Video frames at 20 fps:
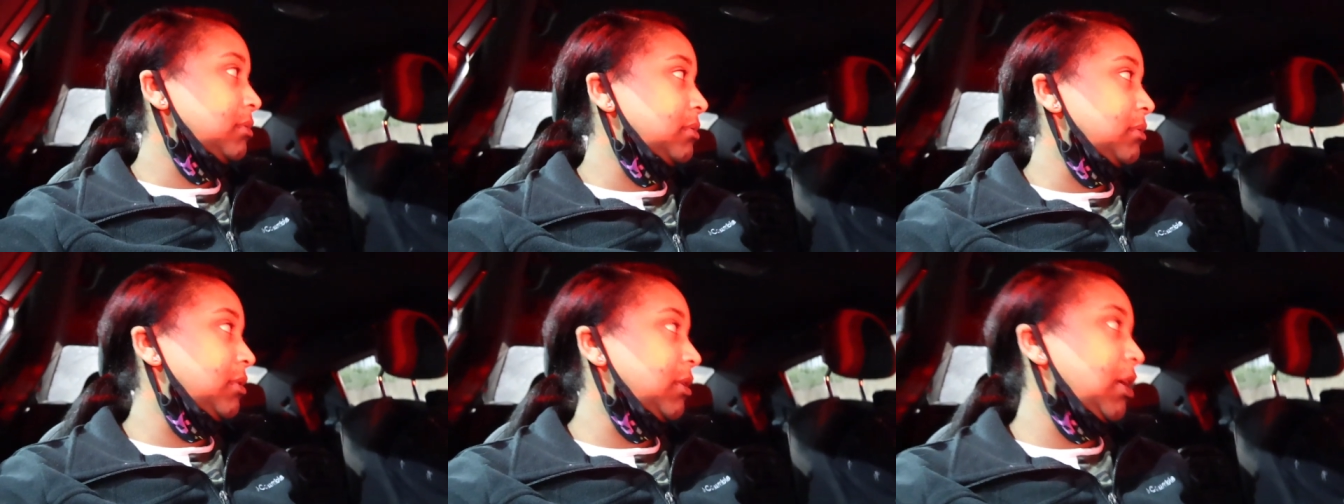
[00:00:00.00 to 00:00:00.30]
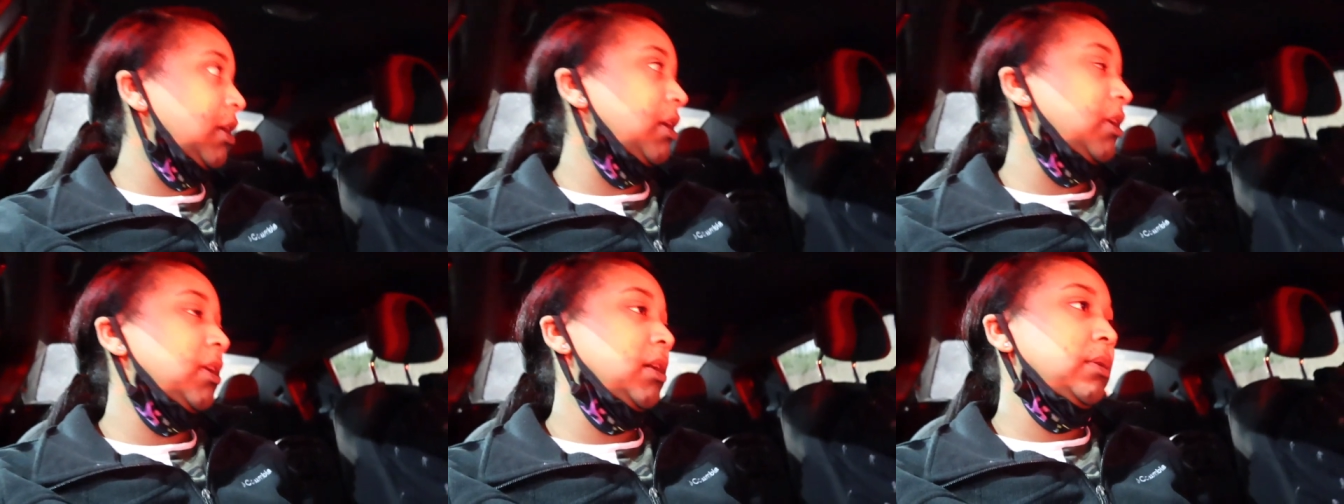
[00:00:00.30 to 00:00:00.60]

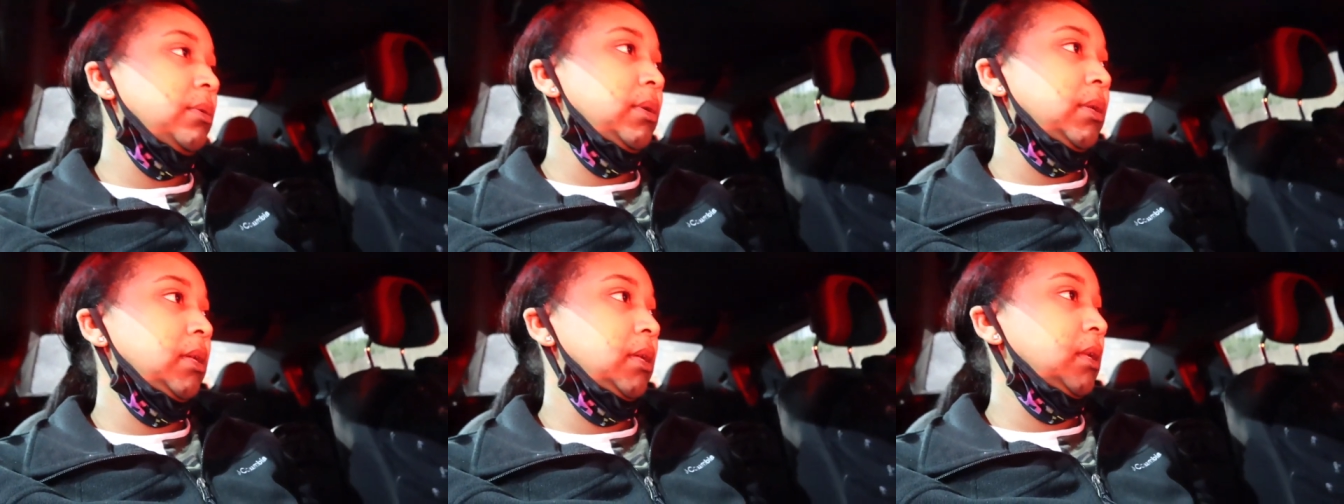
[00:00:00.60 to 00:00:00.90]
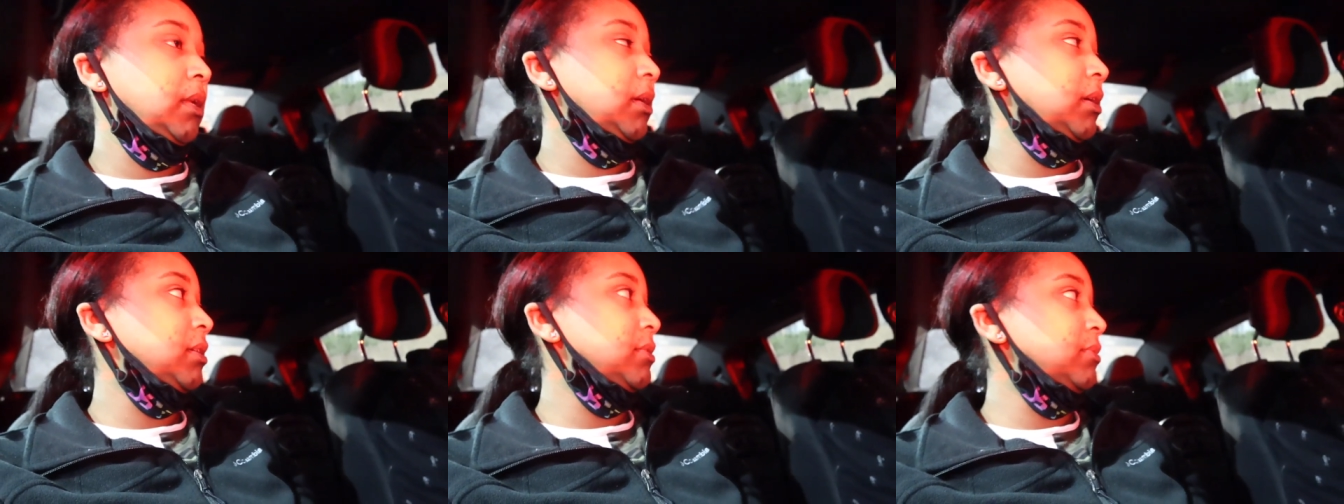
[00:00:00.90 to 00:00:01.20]
No, no we
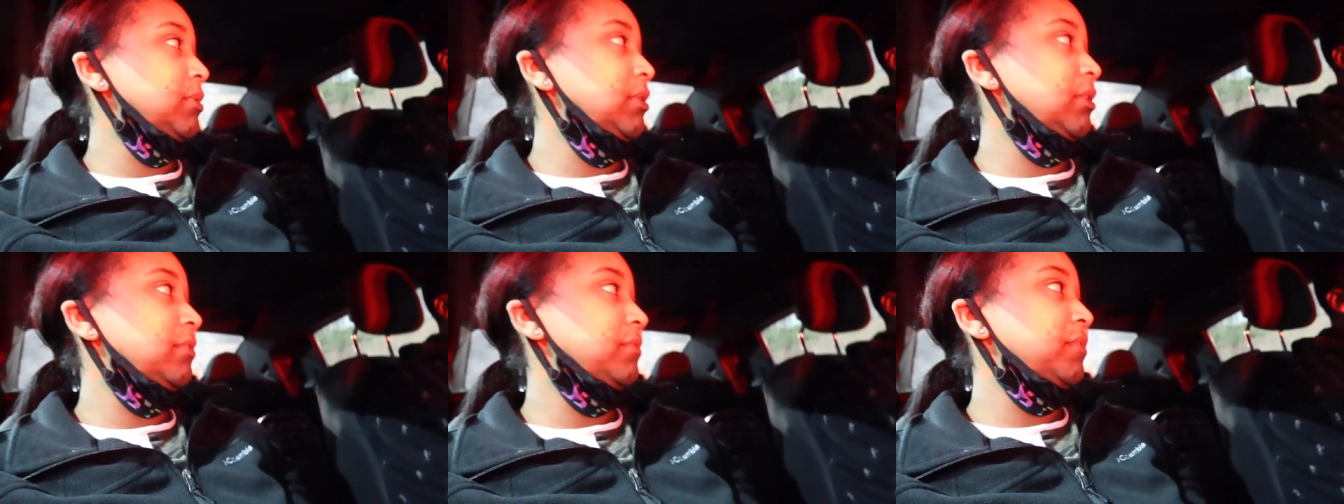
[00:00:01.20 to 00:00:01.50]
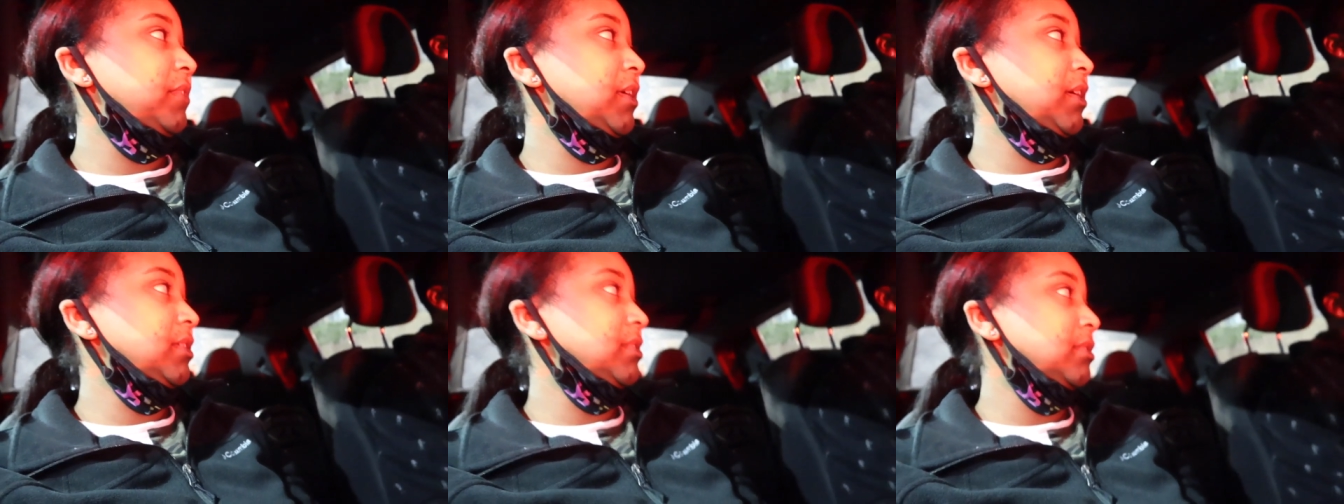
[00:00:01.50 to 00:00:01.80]
didn't because we're gonna
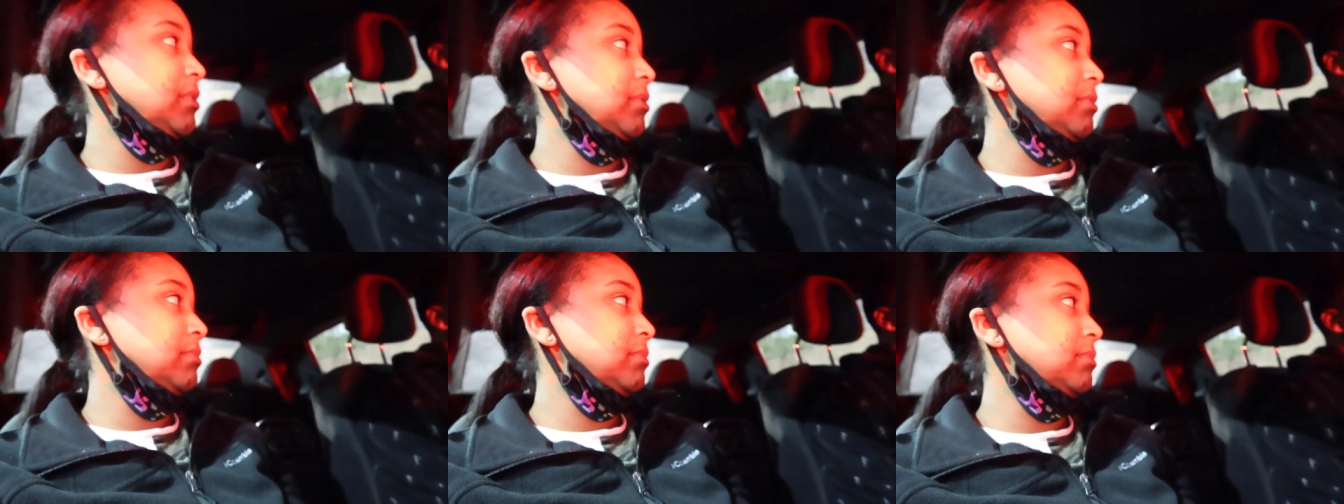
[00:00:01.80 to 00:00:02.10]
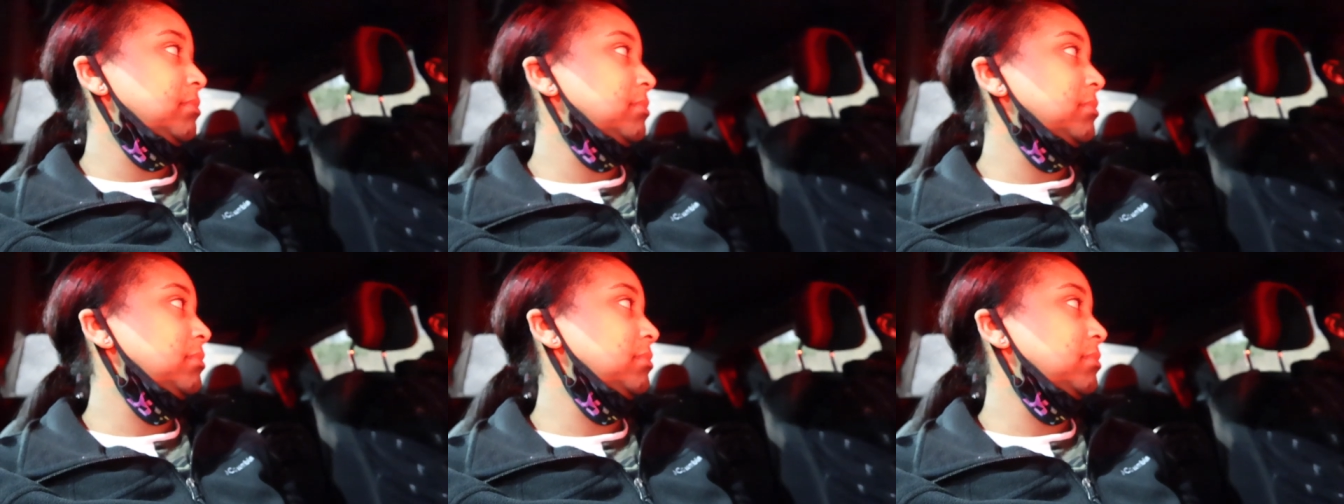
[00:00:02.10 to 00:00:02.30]
find something.